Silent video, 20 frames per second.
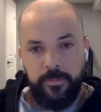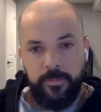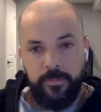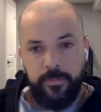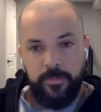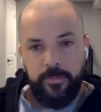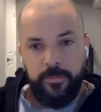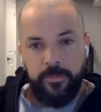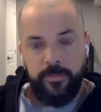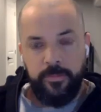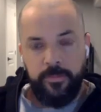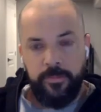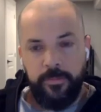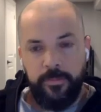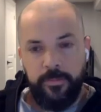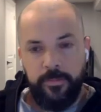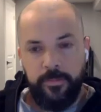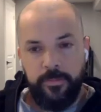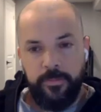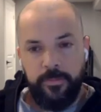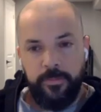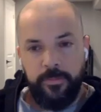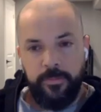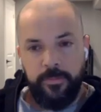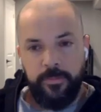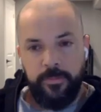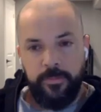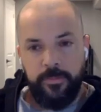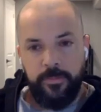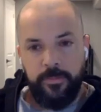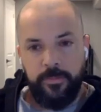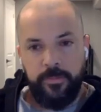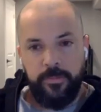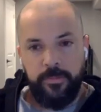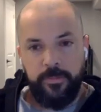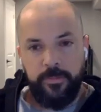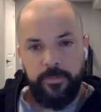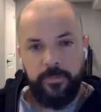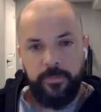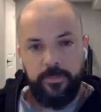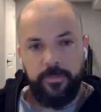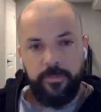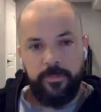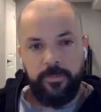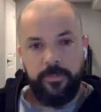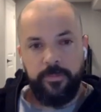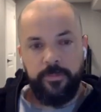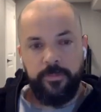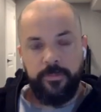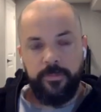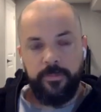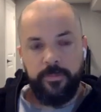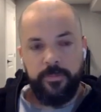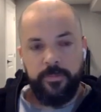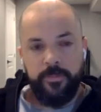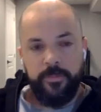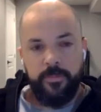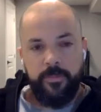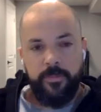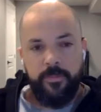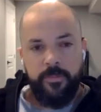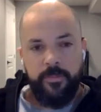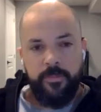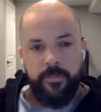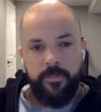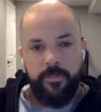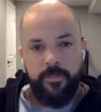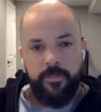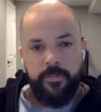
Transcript: (not speaking)